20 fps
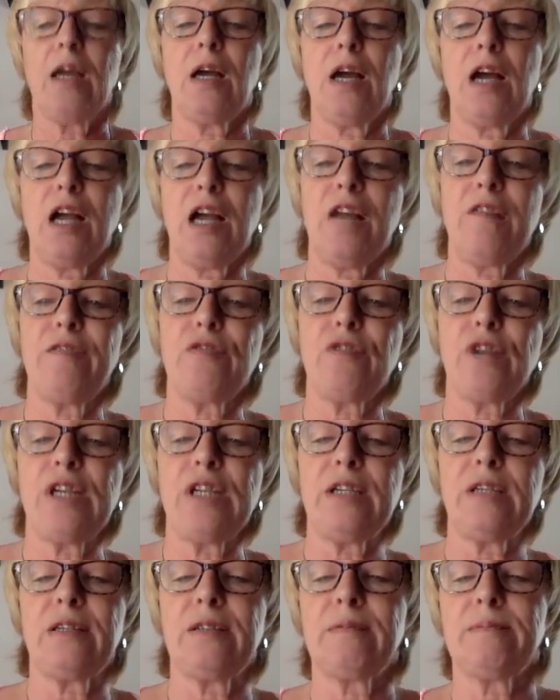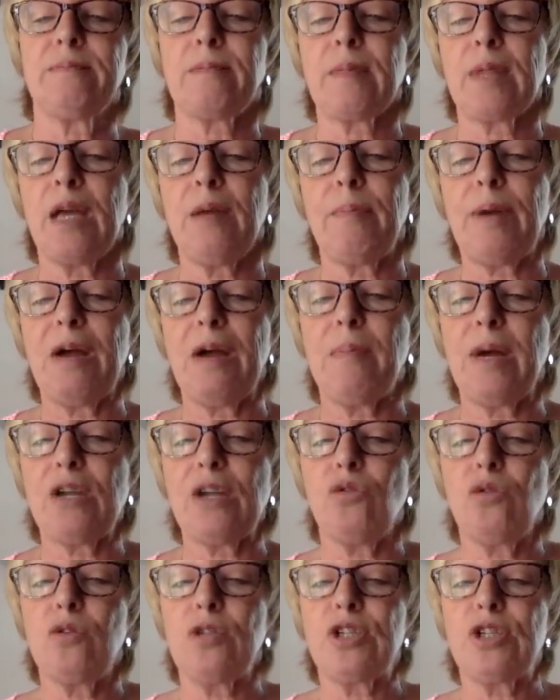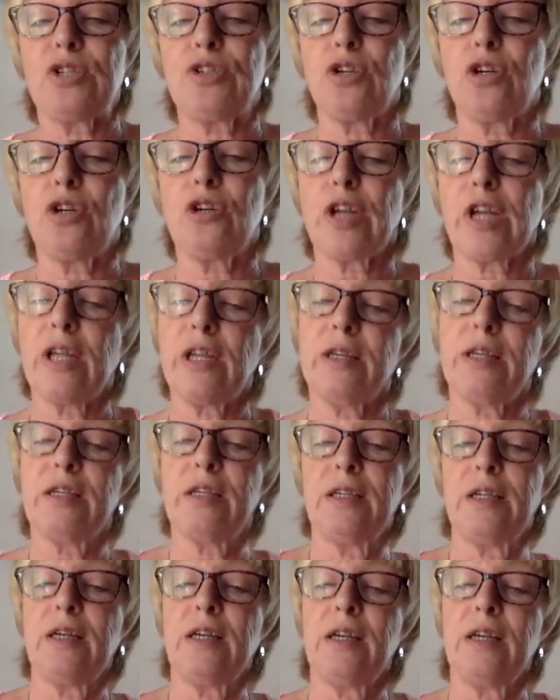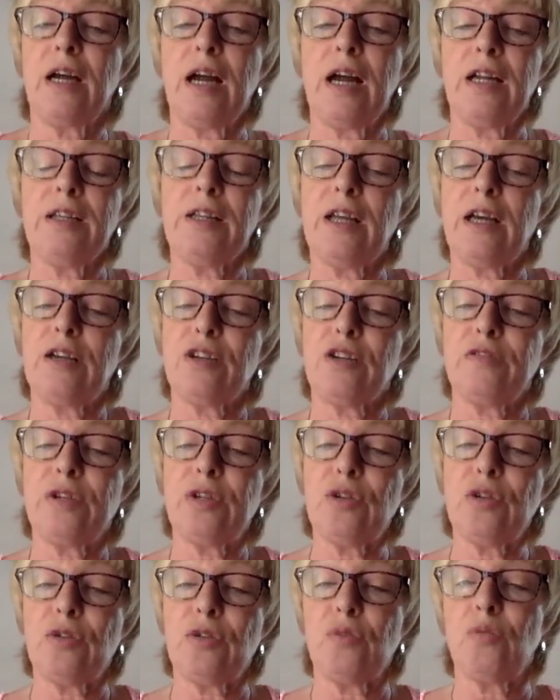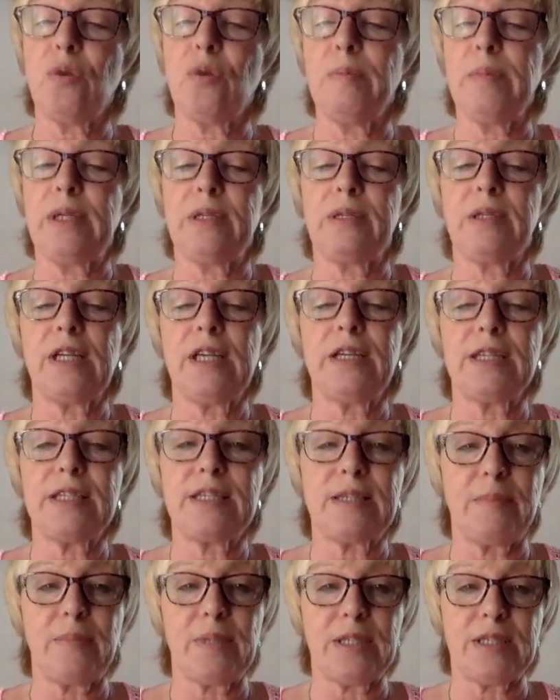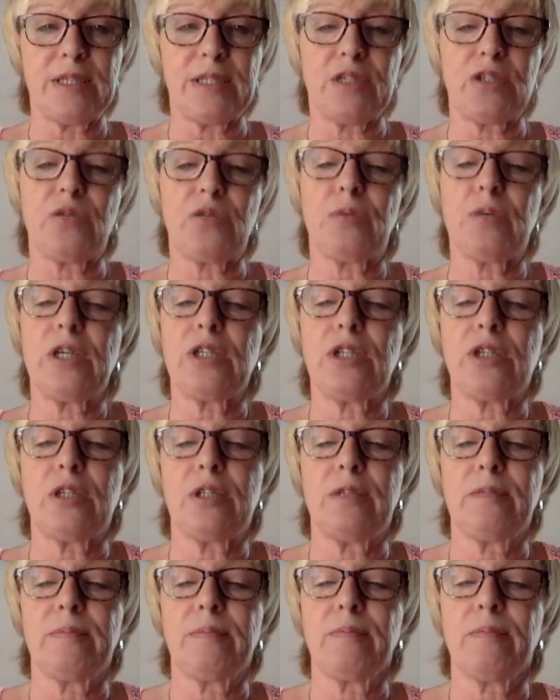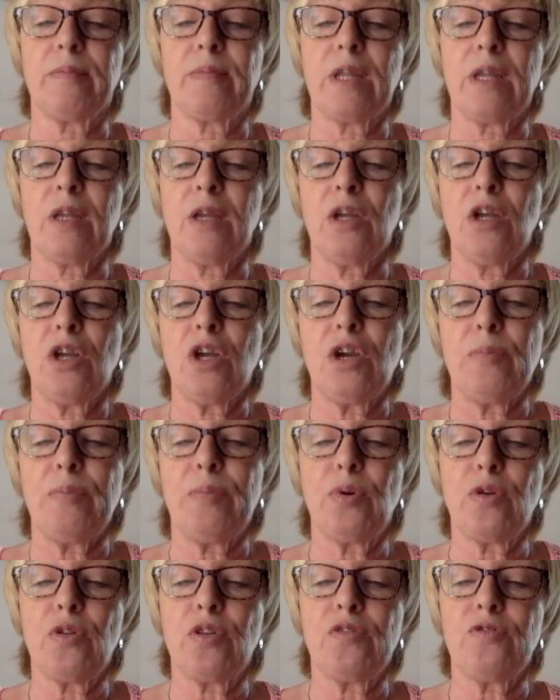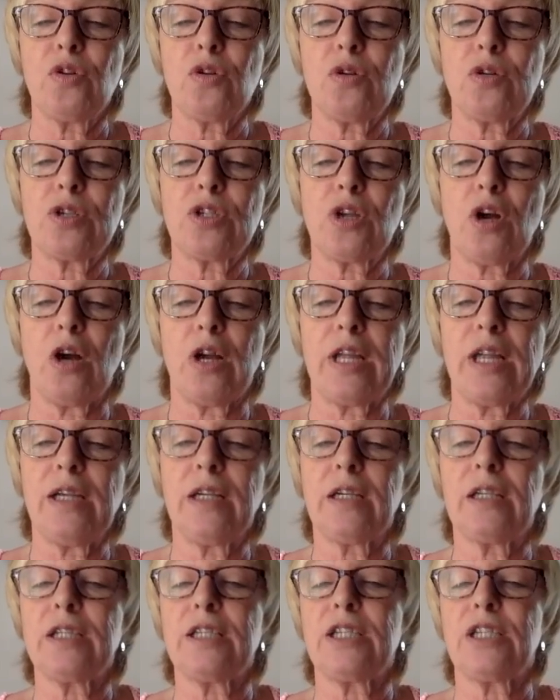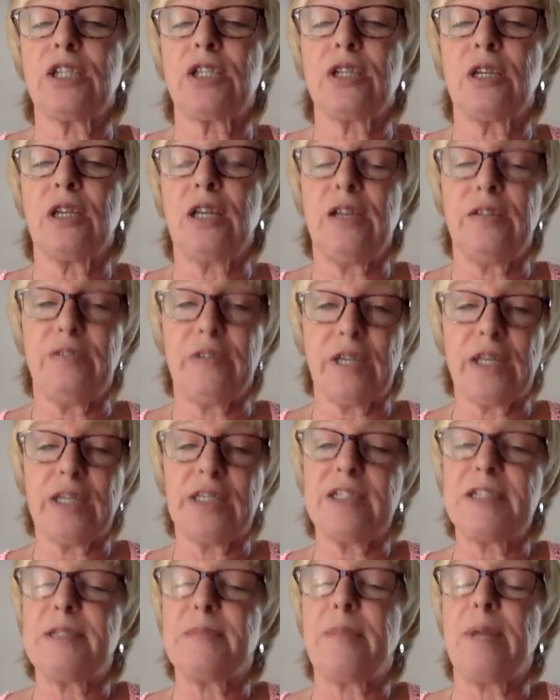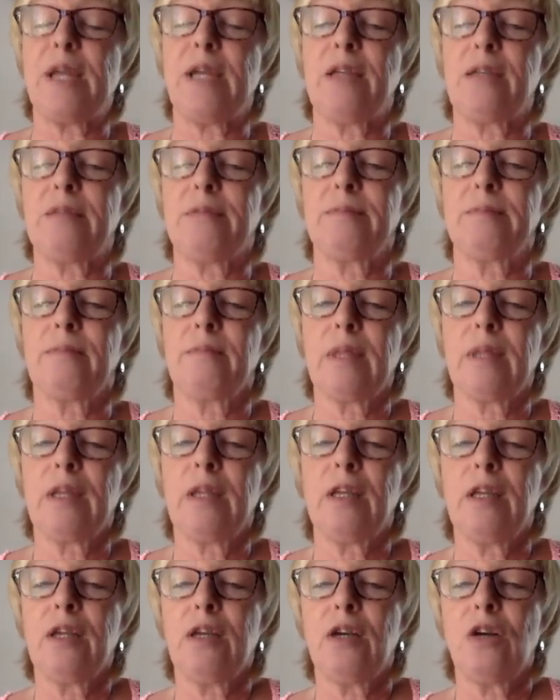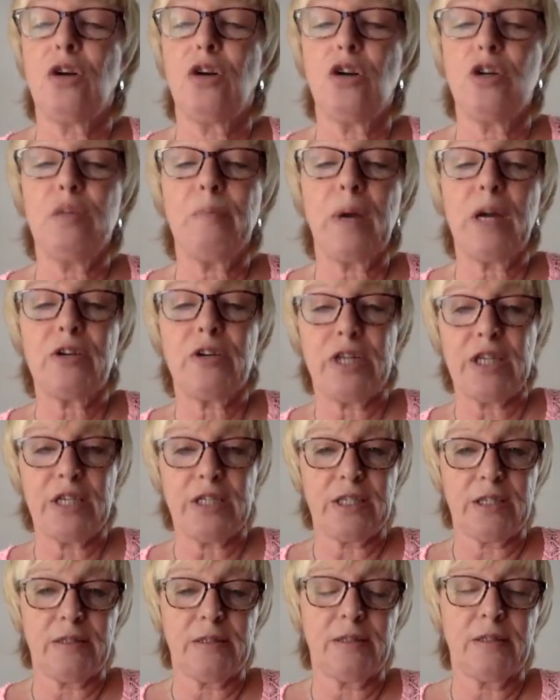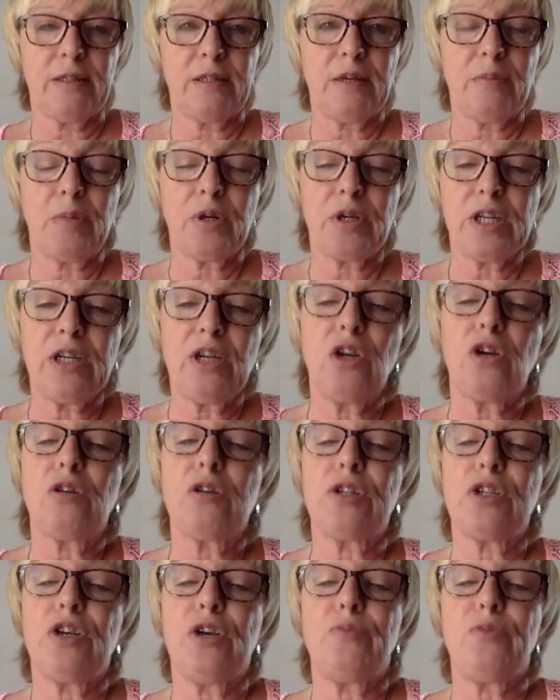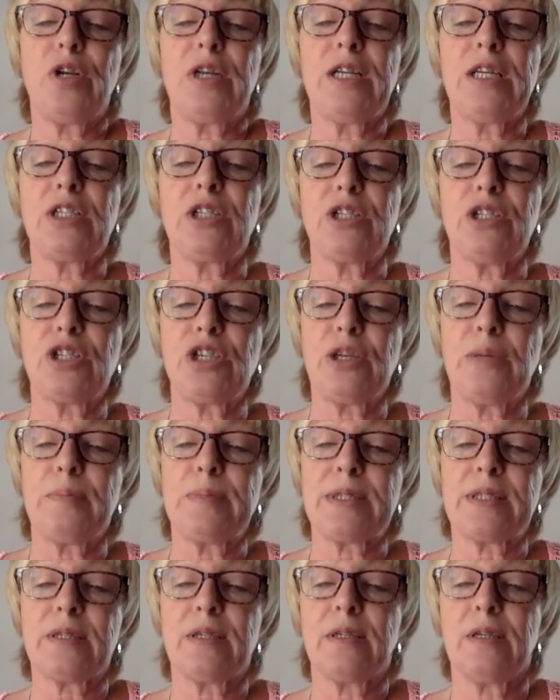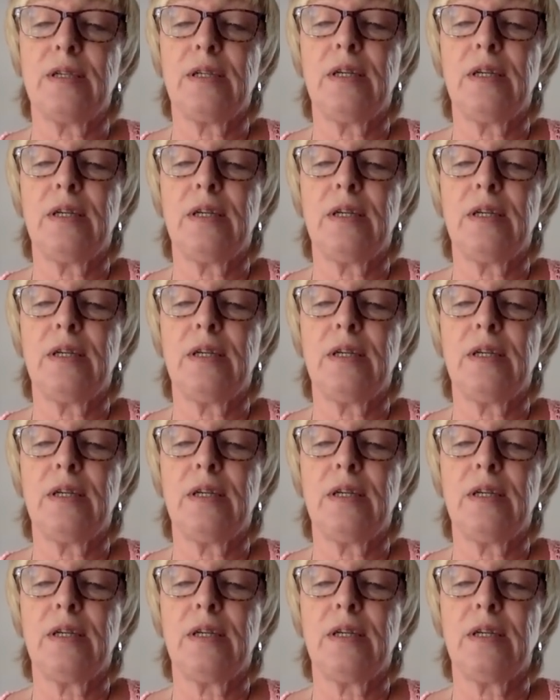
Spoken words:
I have written about my own story and that of another woman in a similar situation. Both of us are English, living in Spain, unmarried but in long-term relationships.